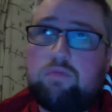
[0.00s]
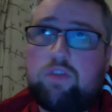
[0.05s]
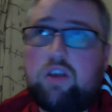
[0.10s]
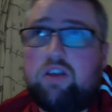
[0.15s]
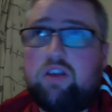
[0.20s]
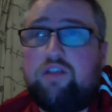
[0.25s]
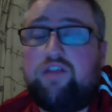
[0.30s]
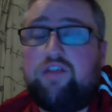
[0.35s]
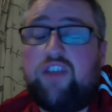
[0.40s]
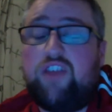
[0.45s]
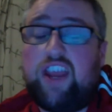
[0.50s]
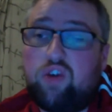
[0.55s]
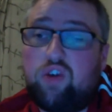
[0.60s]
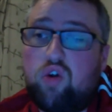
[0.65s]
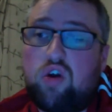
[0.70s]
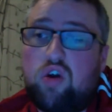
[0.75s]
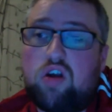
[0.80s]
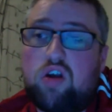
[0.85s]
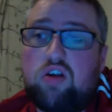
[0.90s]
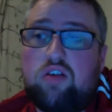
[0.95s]

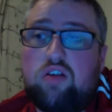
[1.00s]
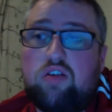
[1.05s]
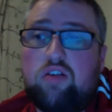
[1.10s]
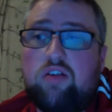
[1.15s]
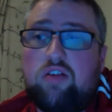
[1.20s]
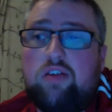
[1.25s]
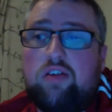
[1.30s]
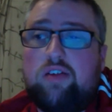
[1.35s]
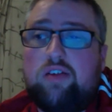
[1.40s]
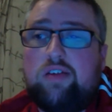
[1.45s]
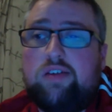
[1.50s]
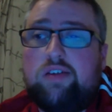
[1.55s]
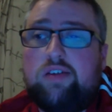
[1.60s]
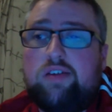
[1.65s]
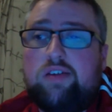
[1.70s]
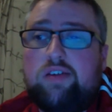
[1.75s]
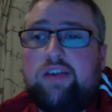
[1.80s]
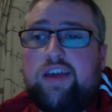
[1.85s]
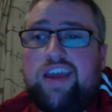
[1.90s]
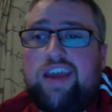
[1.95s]
Fedor
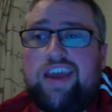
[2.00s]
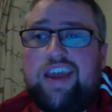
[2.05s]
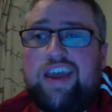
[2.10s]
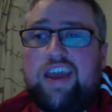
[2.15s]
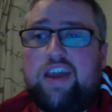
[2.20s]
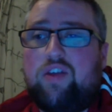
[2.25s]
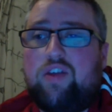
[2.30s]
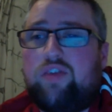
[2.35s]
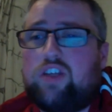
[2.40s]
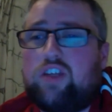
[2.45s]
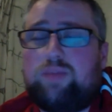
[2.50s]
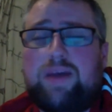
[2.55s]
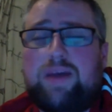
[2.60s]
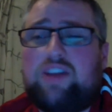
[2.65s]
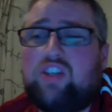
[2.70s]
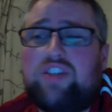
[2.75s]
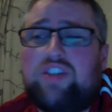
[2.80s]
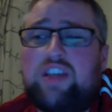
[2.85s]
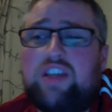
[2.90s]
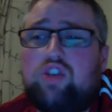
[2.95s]
and others, but I
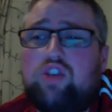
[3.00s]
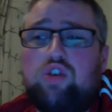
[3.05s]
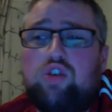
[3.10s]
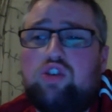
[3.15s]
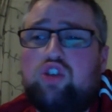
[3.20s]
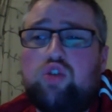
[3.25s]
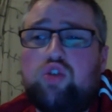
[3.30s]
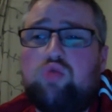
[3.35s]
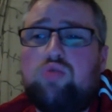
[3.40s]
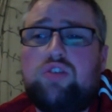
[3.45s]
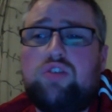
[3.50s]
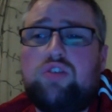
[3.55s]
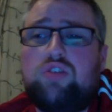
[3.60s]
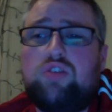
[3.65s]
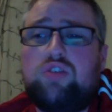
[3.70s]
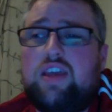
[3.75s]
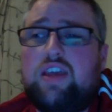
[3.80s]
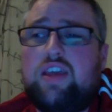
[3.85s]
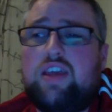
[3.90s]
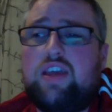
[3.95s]
just think John Jones.
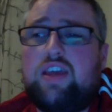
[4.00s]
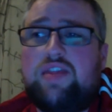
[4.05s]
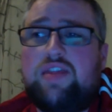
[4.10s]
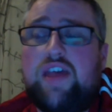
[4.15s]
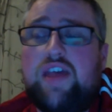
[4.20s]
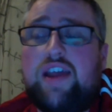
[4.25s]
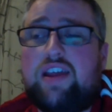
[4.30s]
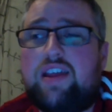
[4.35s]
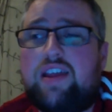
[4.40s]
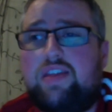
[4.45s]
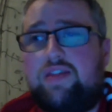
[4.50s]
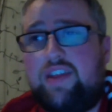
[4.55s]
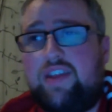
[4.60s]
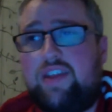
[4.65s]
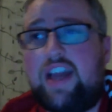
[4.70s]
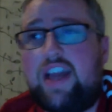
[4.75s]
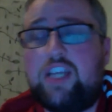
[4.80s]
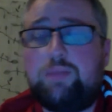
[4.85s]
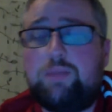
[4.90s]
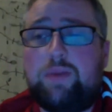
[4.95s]
The
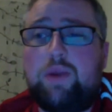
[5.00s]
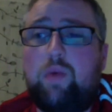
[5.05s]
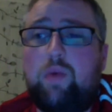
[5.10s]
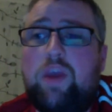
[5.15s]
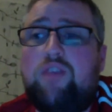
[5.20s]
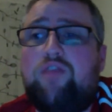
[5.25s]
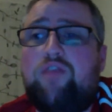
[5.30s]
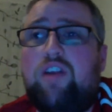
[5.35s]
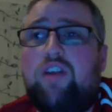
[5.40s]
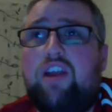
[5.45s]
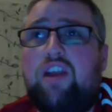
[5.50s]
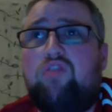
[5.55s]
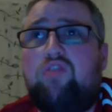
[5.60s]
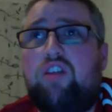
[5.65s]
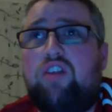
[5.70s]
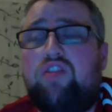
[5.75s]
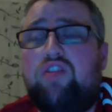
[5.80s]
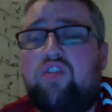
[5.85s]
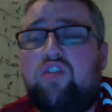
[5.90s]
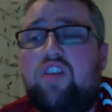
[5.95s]
guy's been away for literally
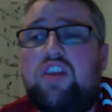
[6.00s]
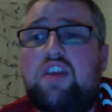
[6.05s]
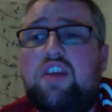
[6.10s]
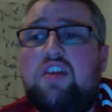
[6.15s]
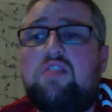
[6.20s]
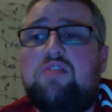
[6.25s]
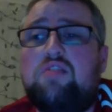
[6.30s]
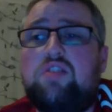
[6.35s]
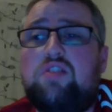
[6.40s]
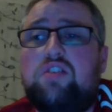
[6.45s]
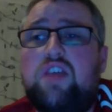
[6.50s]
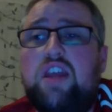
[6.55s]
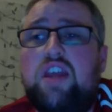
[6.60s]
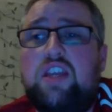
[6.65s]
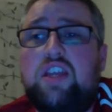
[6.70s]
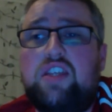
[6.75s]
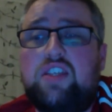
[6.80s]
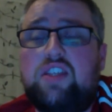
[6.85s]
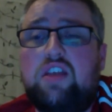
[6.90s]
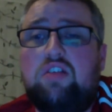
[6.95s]
3 years, and he's
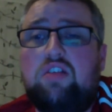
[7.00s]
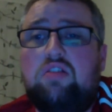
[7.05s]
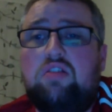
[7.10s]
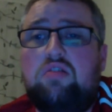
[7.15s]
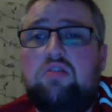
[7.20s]
still